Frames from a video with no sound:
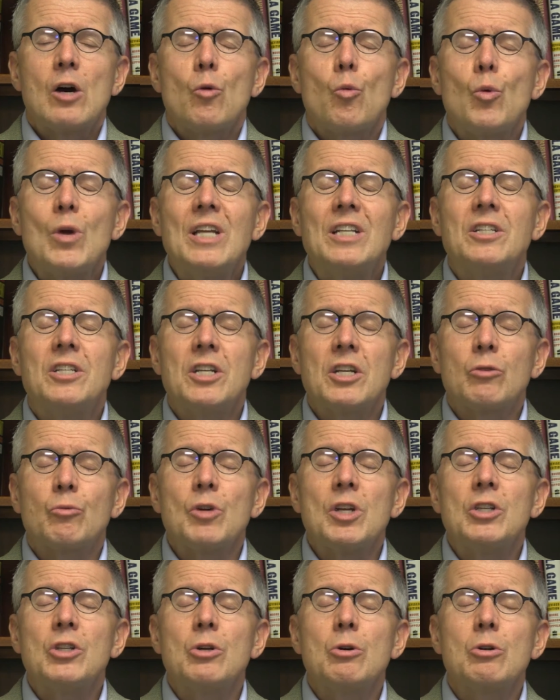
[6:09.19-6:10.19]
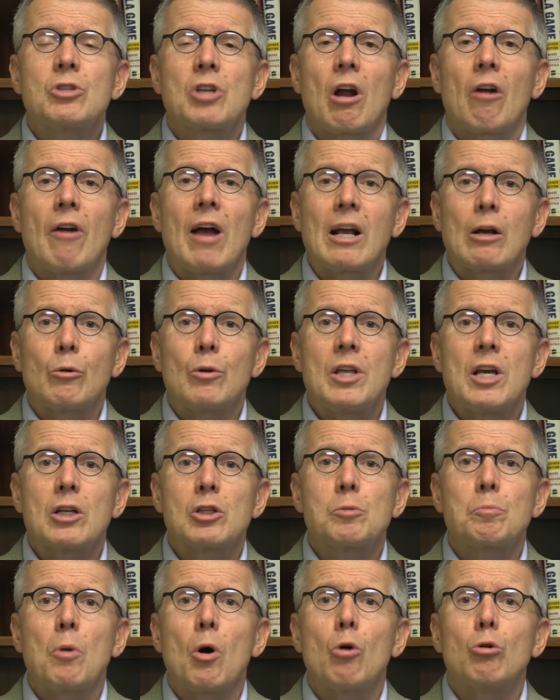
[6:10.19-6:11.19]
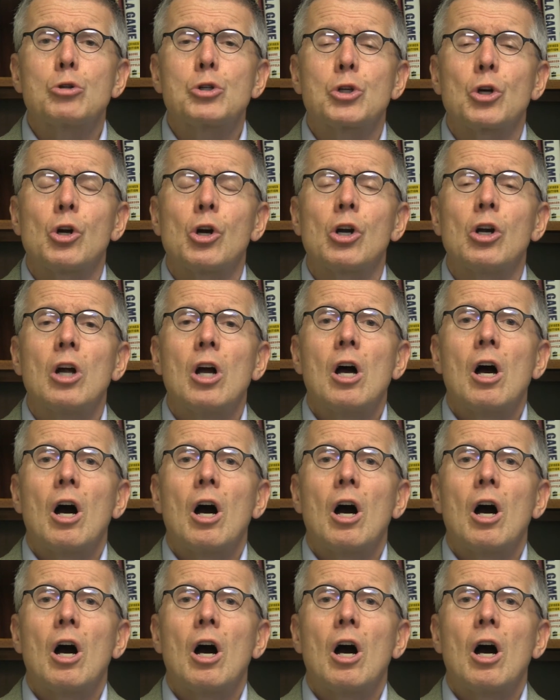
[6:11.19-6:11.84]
We did reduce our equity exposure